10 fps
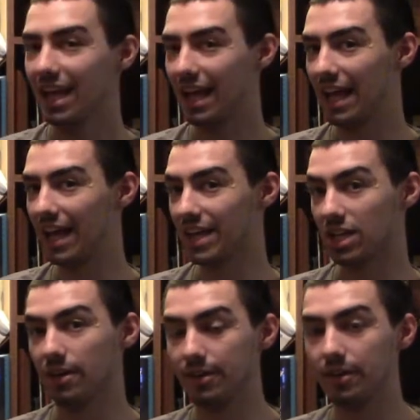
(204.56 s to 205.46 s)

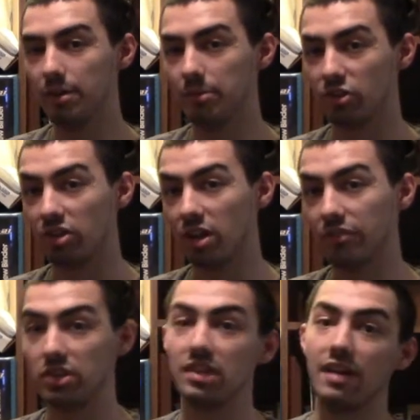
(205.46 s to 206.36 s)
calling them a son
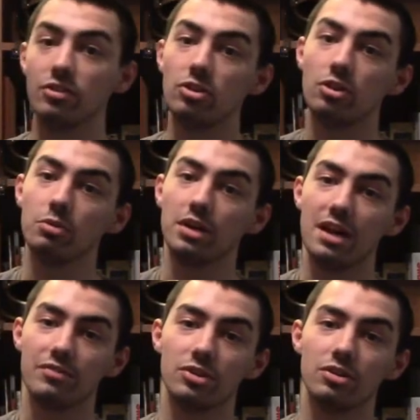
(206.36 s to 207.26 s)
of a devil or
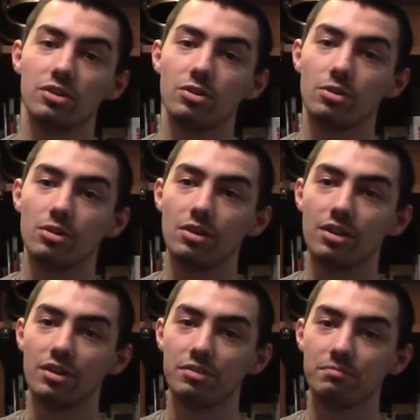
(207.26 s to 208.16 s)
whatever,
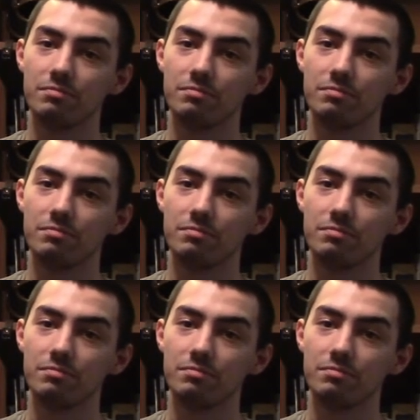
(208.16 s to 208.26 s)
or